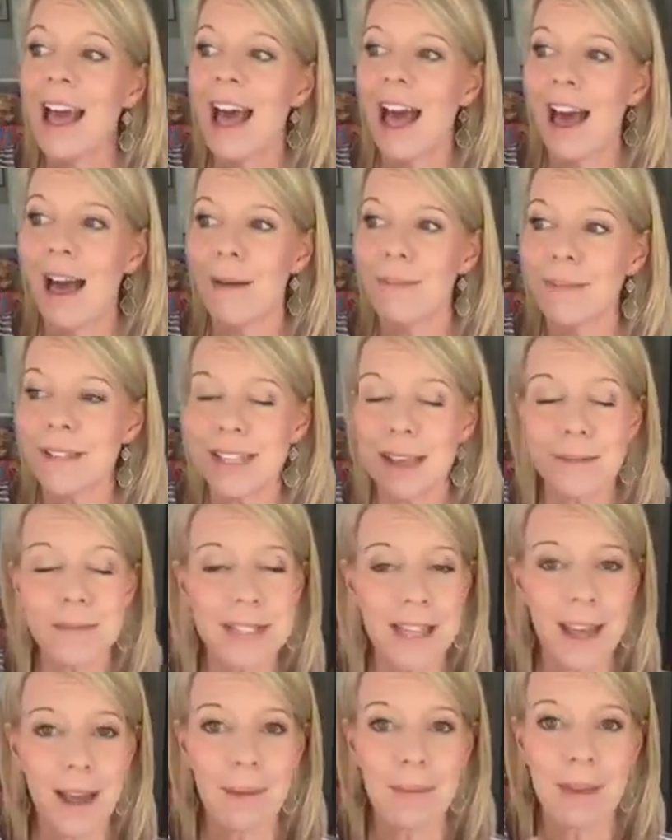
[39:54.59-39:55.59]
Um, Sam's
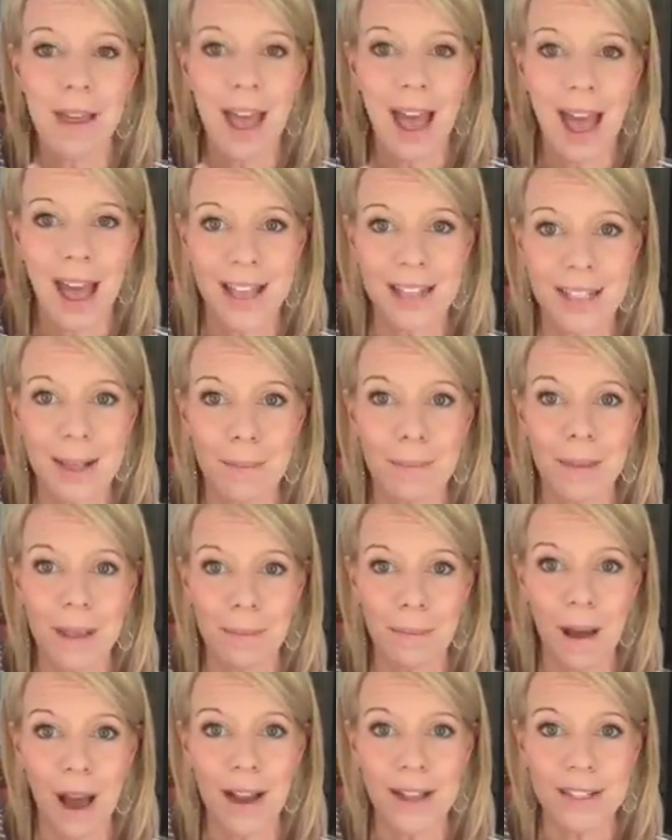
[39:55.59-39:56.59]
Club has a big
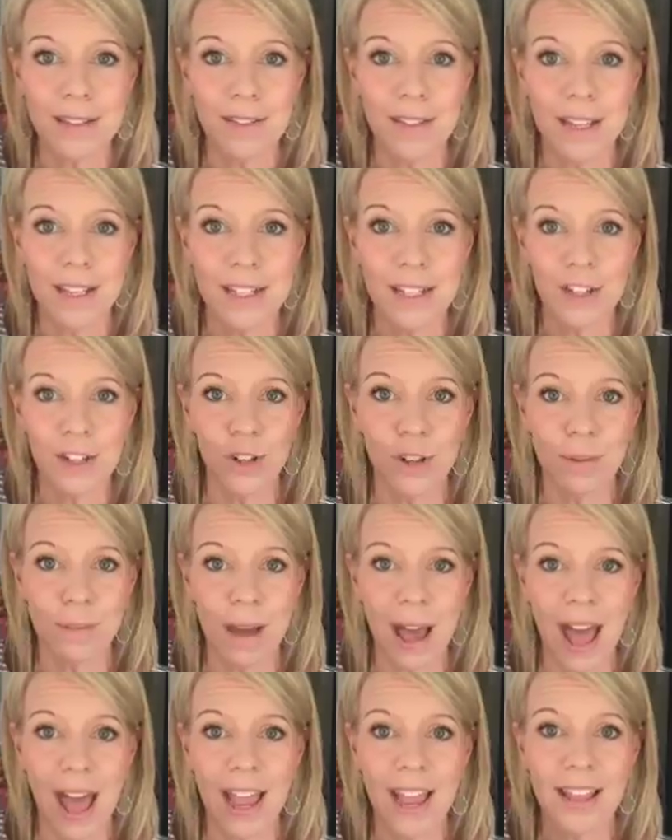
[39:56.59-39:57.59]
box of these that you can
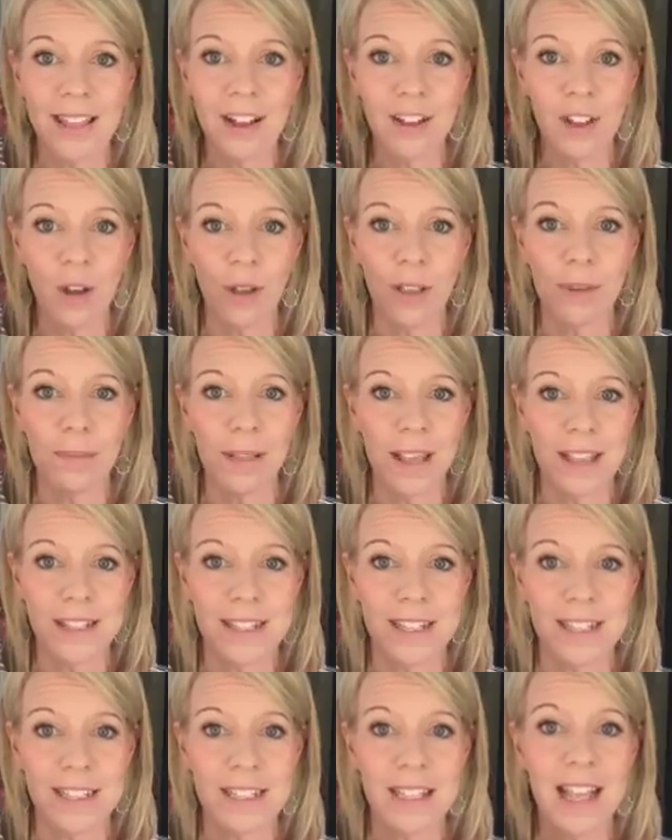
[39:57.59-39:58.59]
buy. They're the only
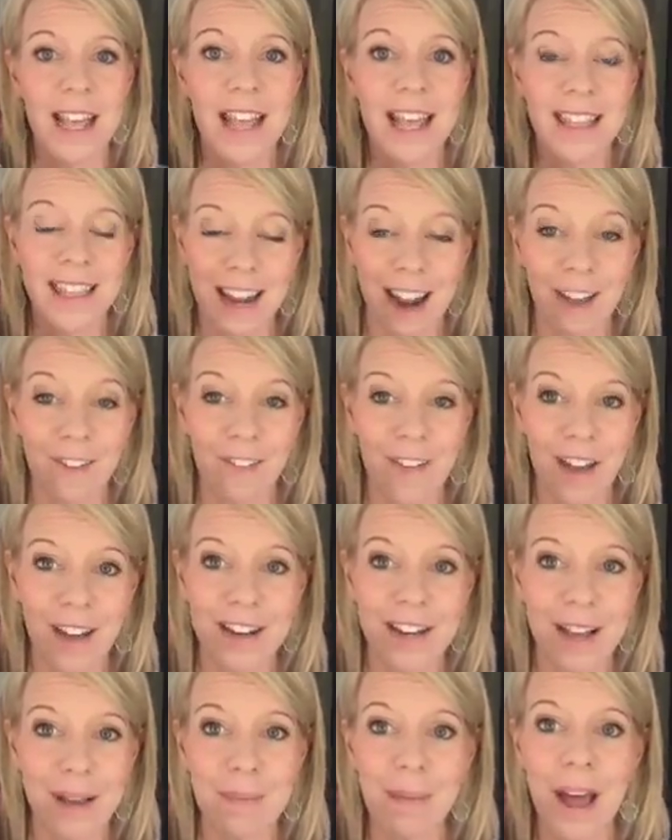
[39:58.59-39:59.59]
places that I found
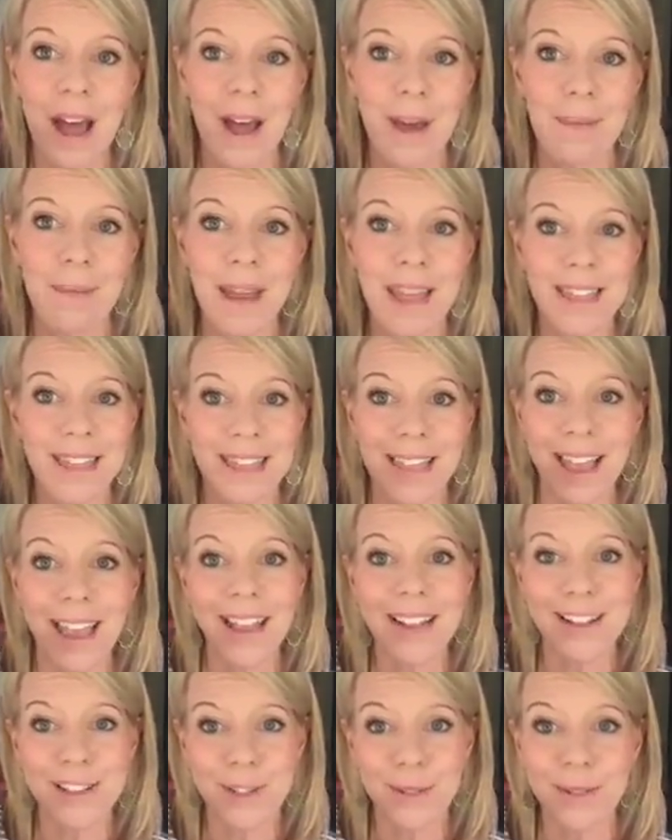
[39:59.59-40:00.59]
them, um, and
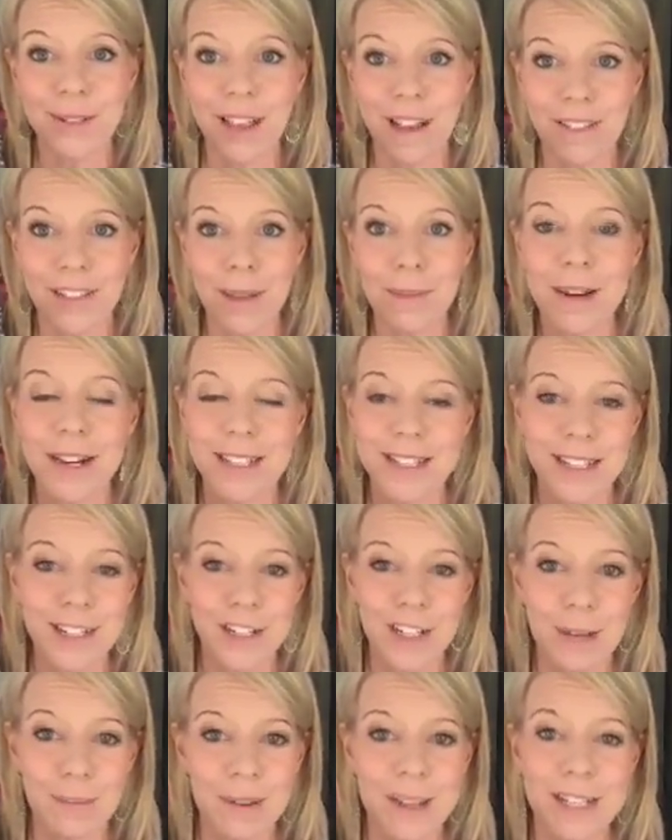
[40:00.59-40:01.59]
they do love them, and it's the
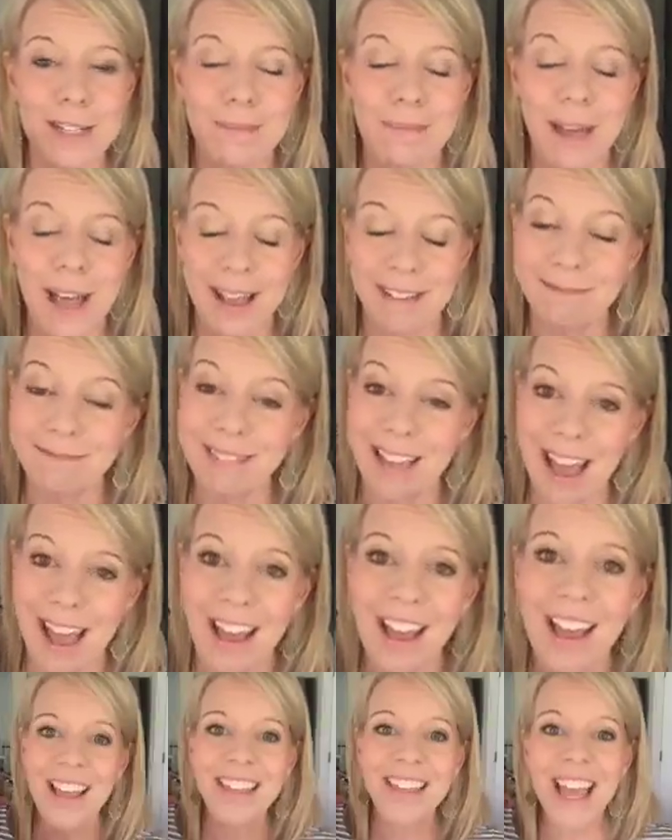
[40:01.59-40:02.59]
cheapest. But yeah,
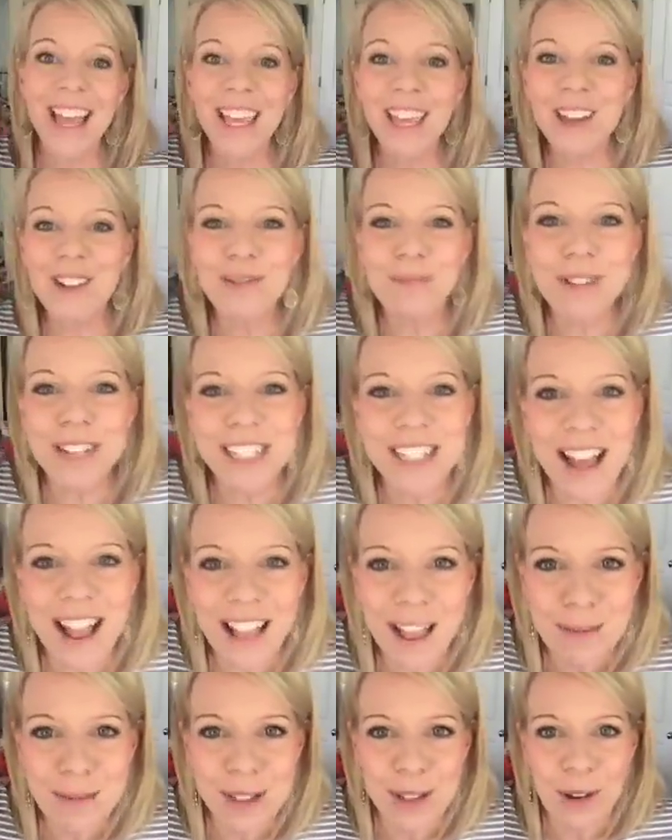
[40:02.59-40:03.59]
thank you, Michelle.
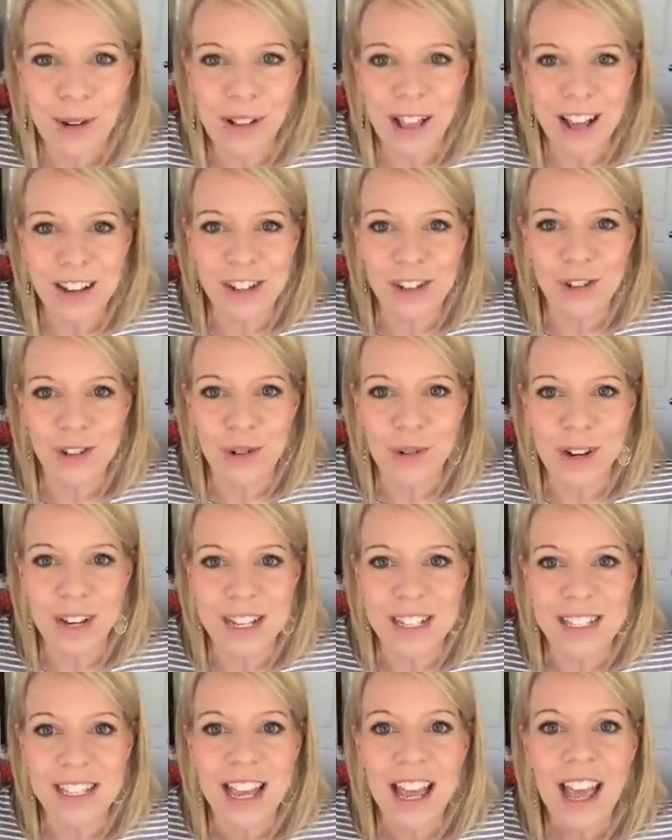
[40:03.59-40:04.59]
I'm so glad you
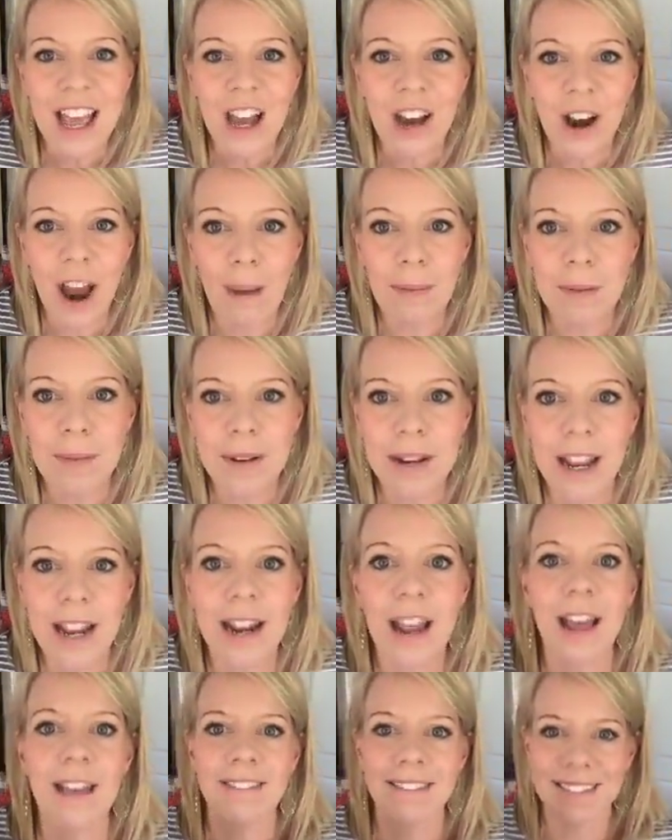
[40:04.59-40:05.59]
joined. Grab a
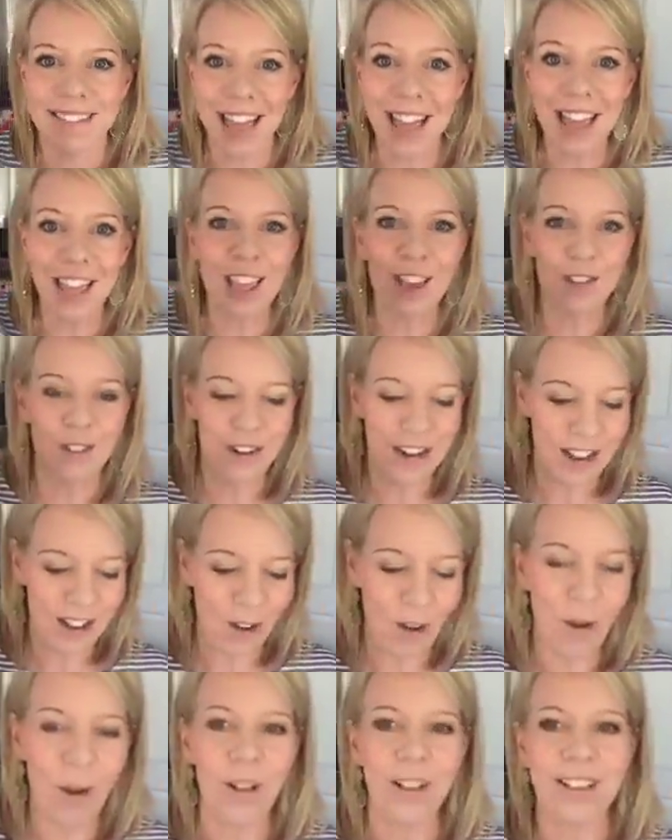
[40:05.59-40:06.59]
banana. Thank you,
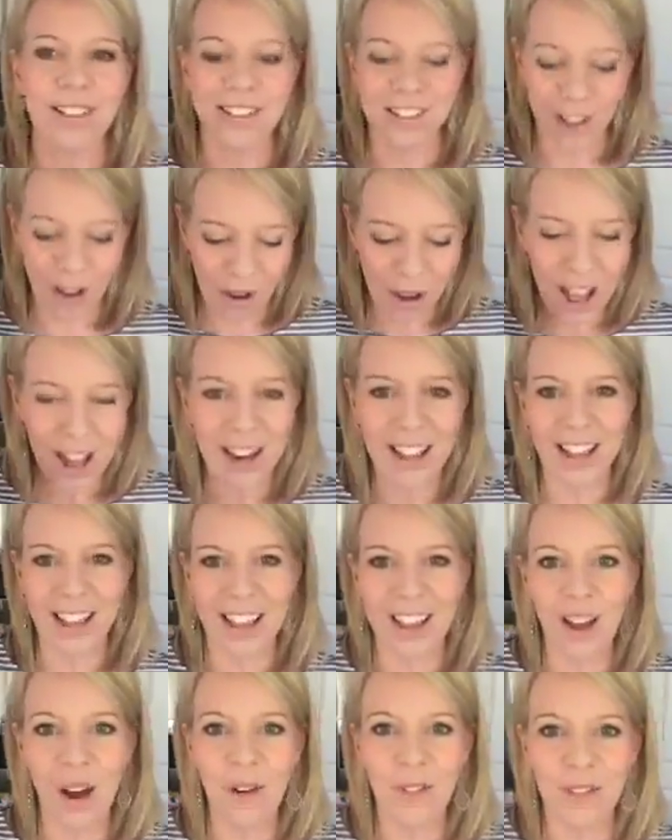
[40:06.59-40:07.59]
Nicole. No cutting.
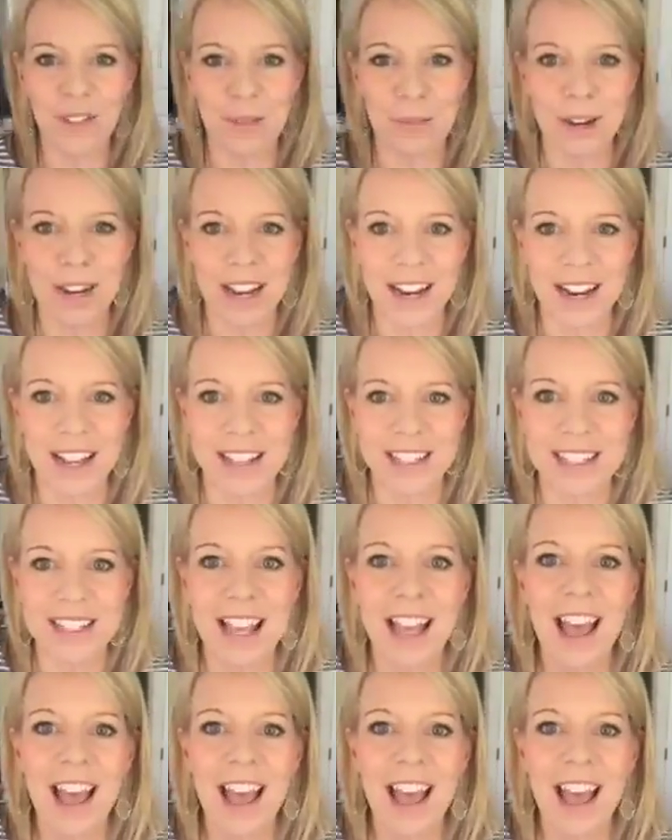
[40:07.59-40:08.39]
Go for the bananas.